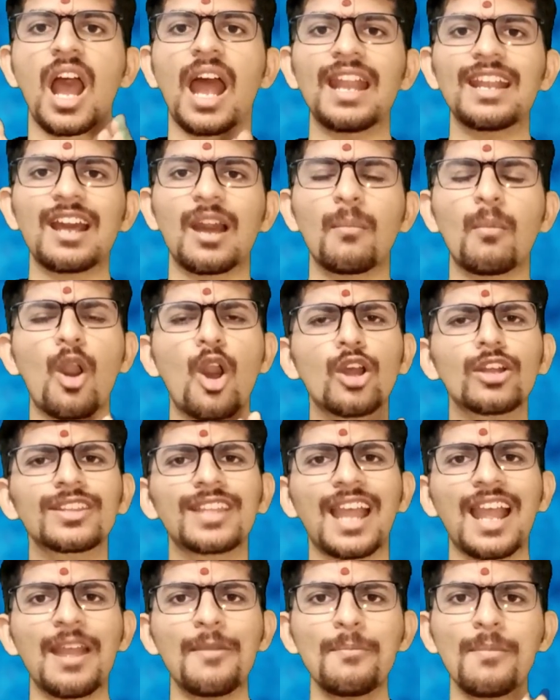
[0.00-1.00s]
And among
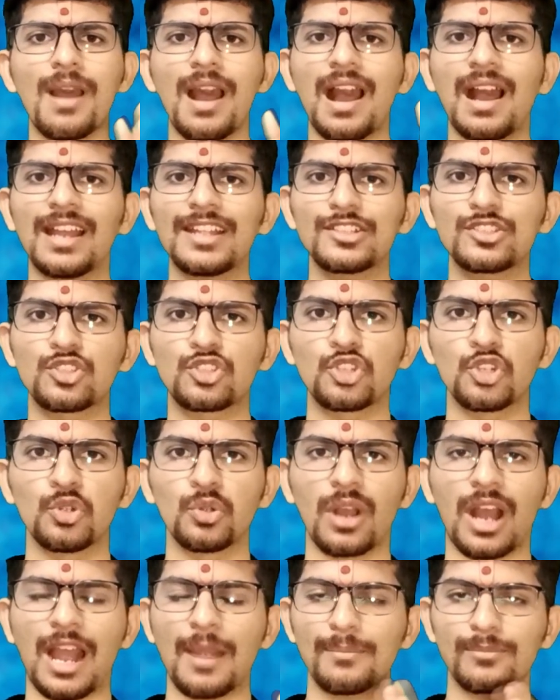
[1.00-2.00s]
them, I
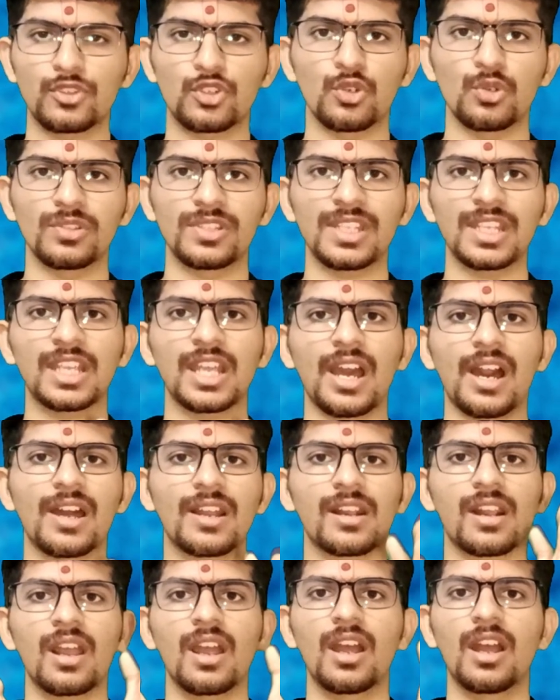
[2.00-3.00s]
choo I'm choosing
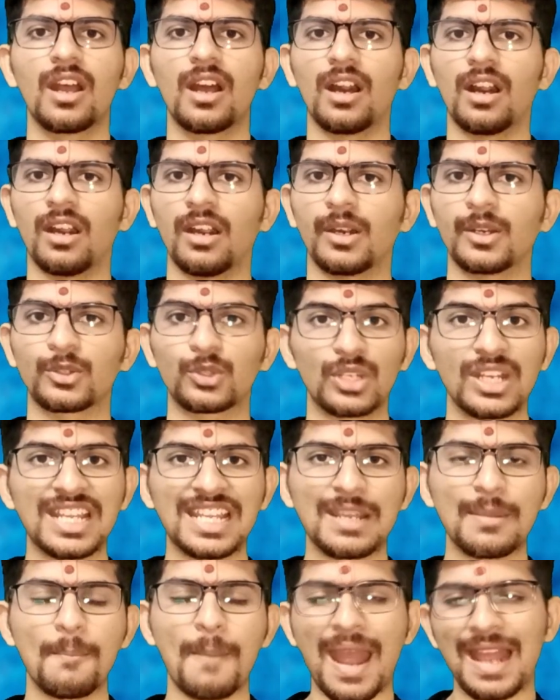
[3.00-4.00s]
here uh,
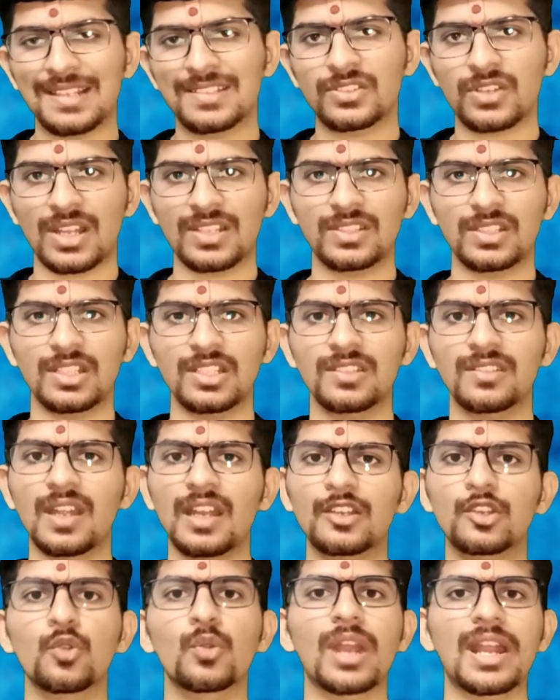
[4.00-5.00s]
three best test series
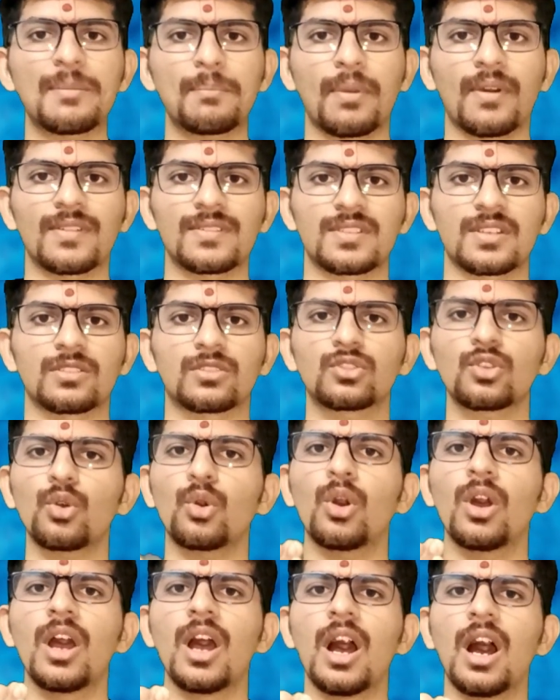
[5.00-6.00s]
that you can purchase.
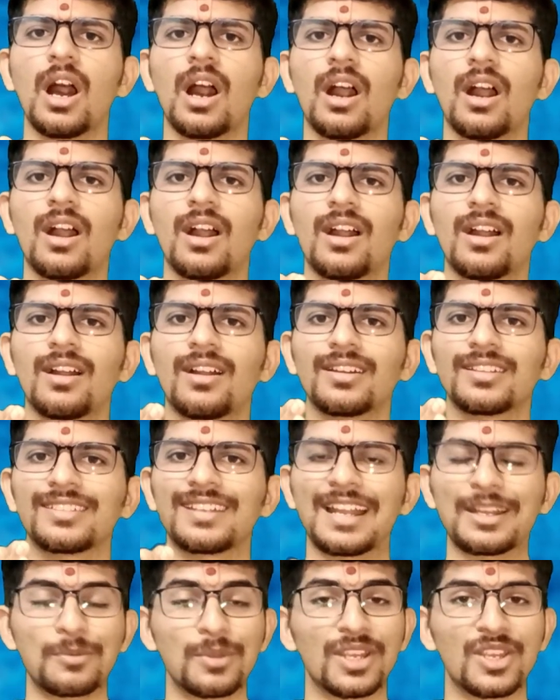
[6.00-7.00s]
So uh,
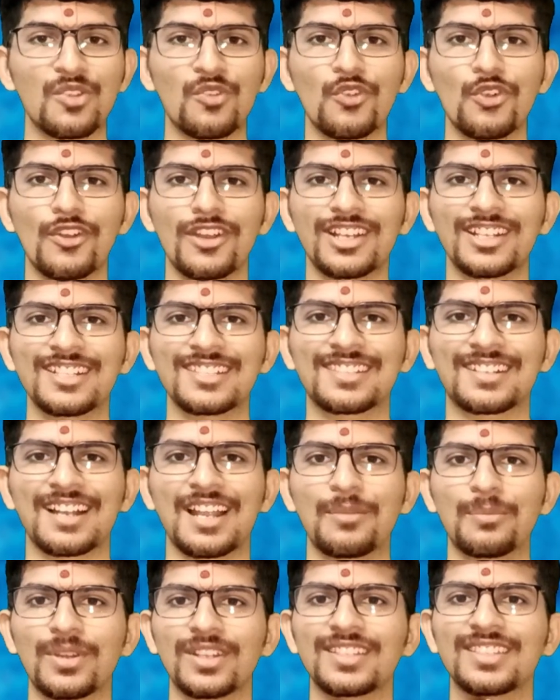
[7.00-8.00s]
let me give you a
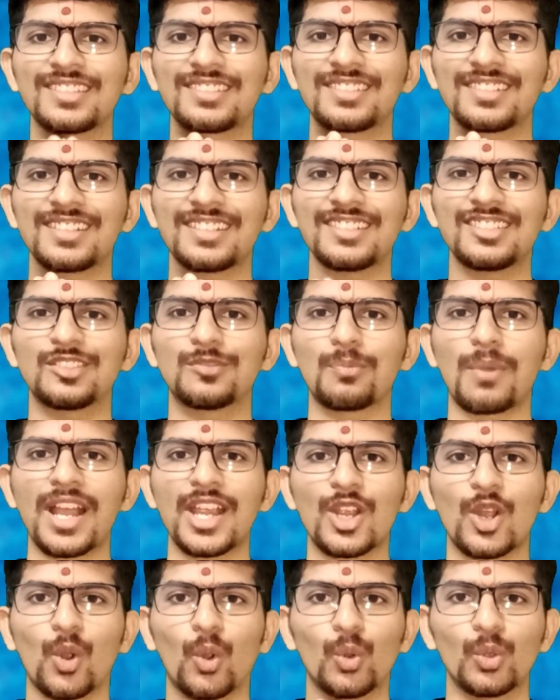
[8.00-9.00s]
disclaimer. This is
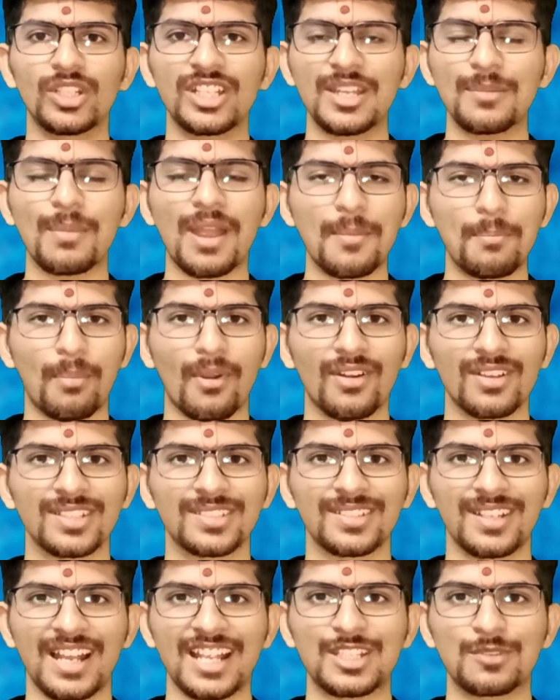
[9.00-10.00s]
my only my
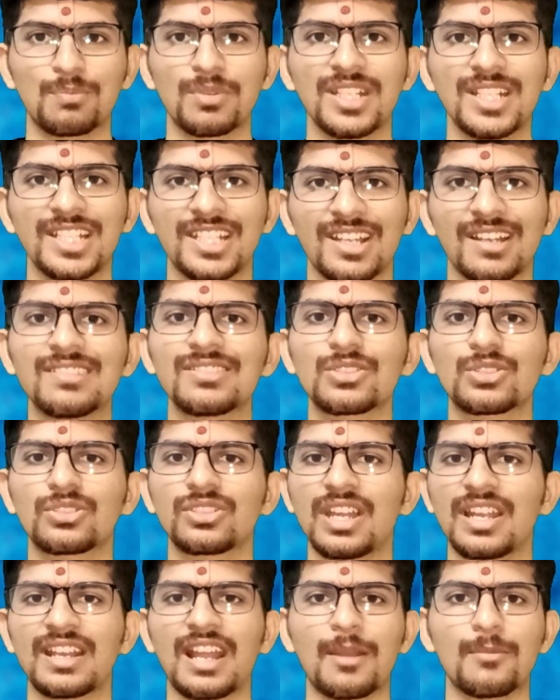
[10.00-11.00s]
personal experience
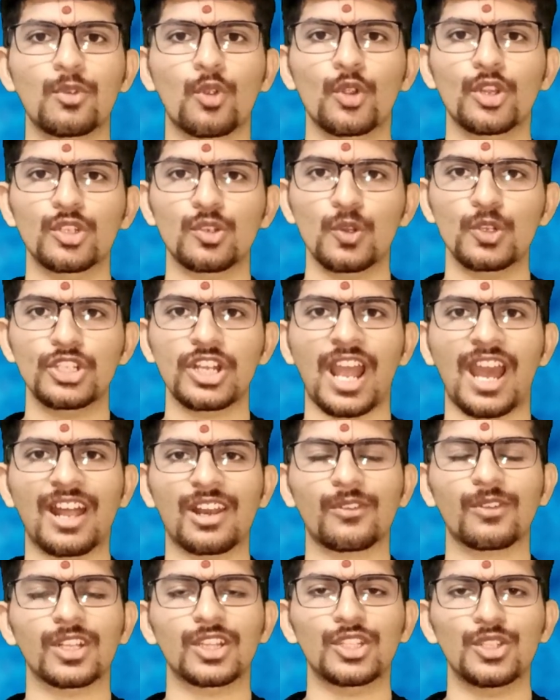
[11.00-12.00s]
that I'm going to
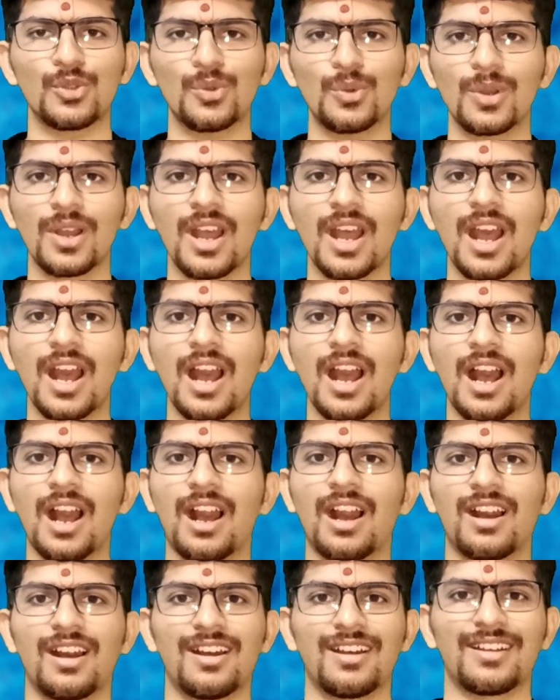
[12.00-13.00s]
share with you.
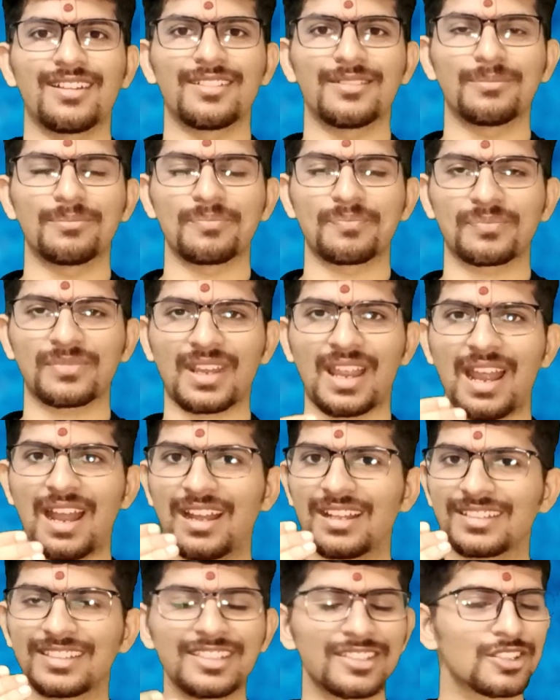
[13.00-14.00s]
Um,
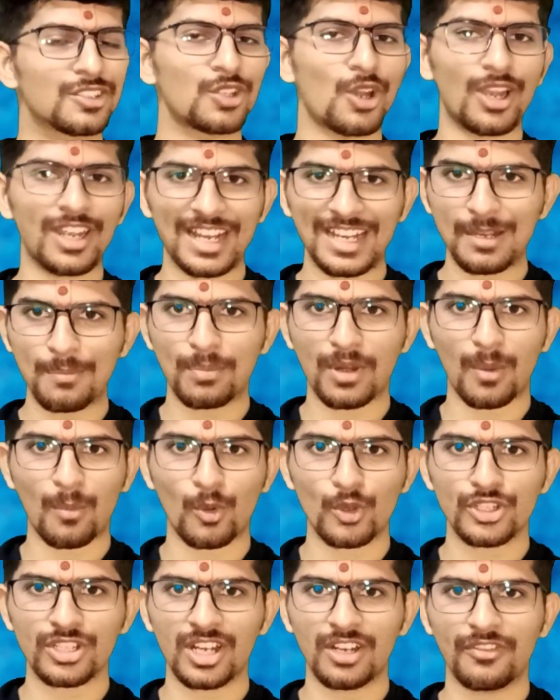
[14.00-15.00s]
this is not any
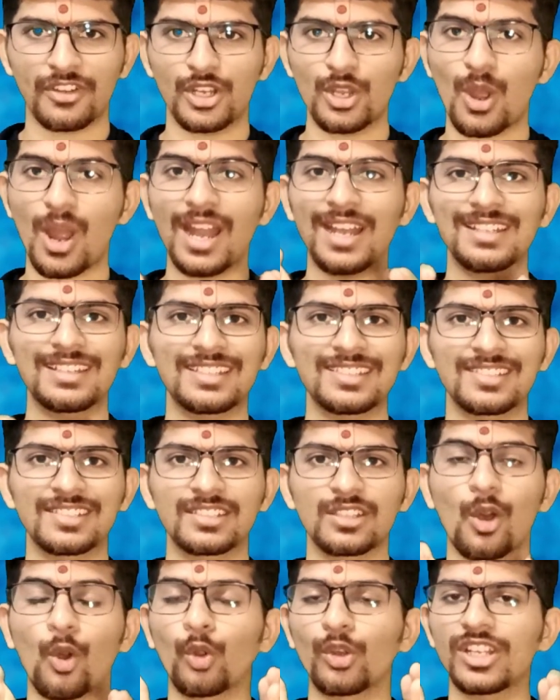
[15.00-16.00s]
promotional video and this
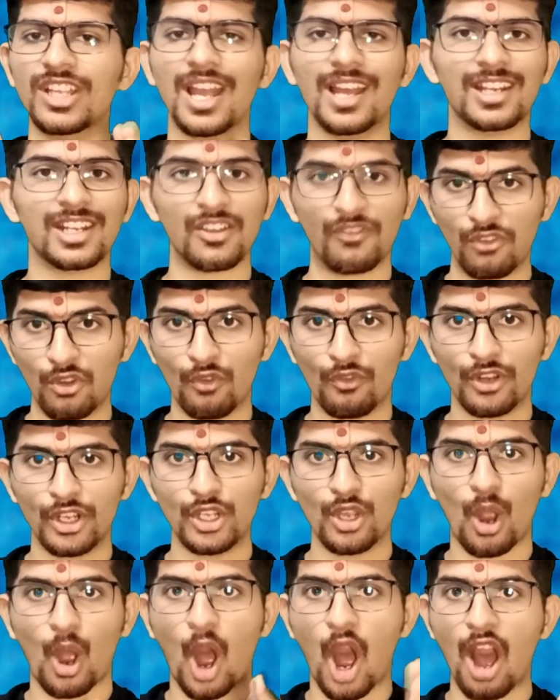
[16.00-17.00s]
is only a review
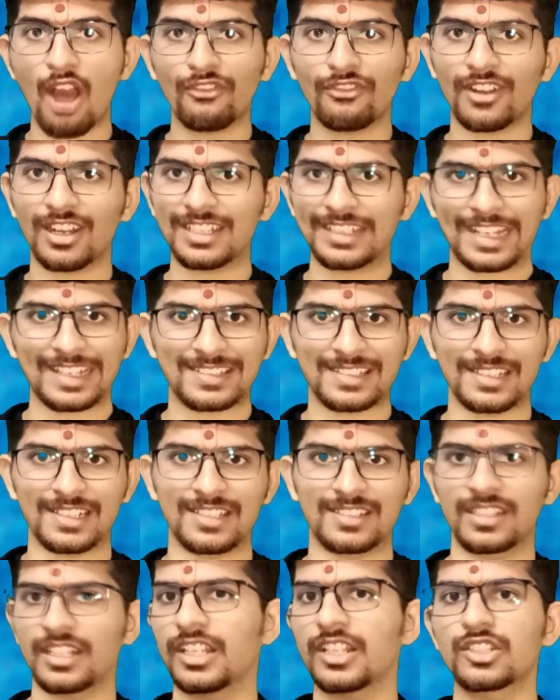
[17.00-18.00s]
video of a test
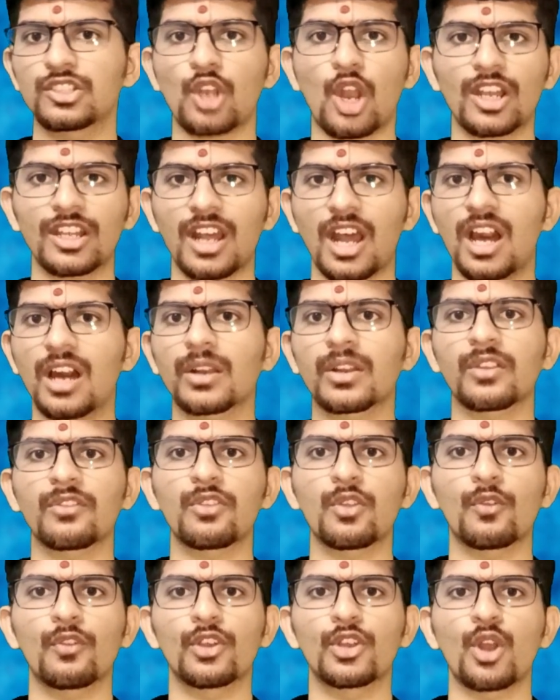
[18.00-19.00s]
series it is not a
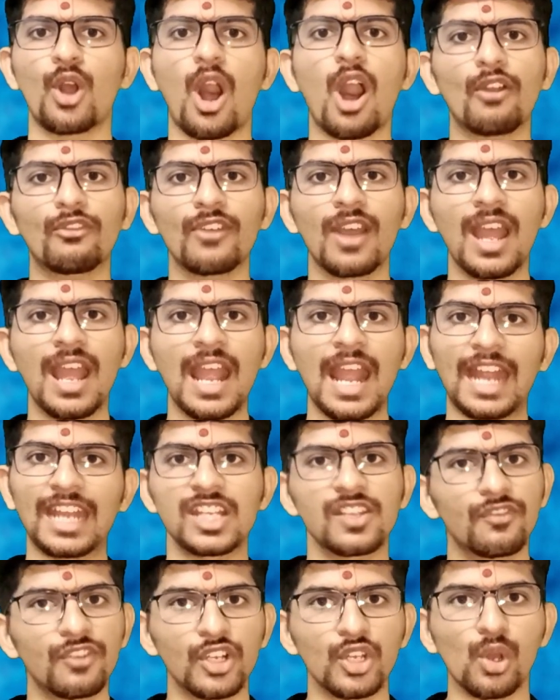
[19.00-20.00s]
review video of
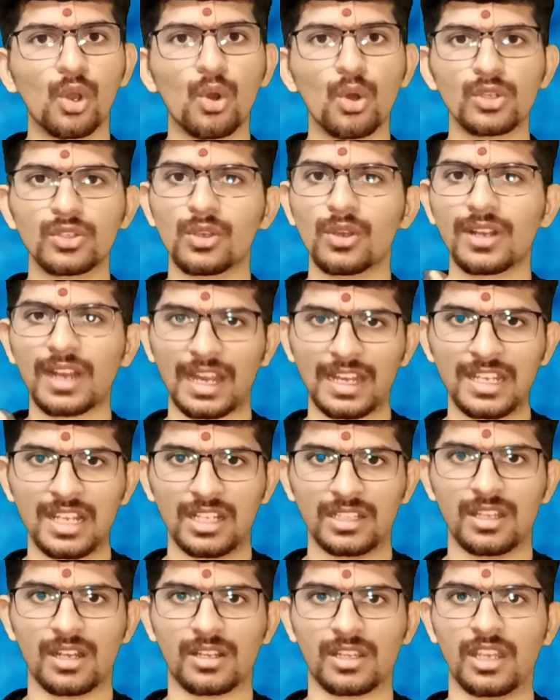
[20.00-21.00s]
any video course or any
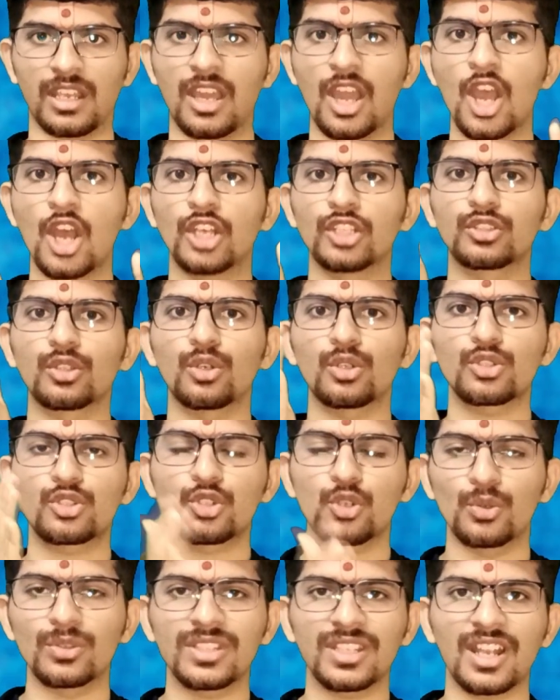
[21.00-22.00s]
other thing so
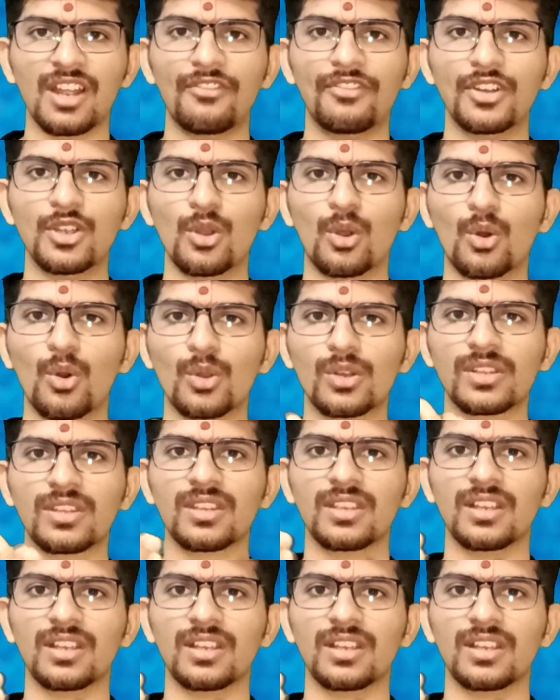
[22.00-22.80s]
choosing a video course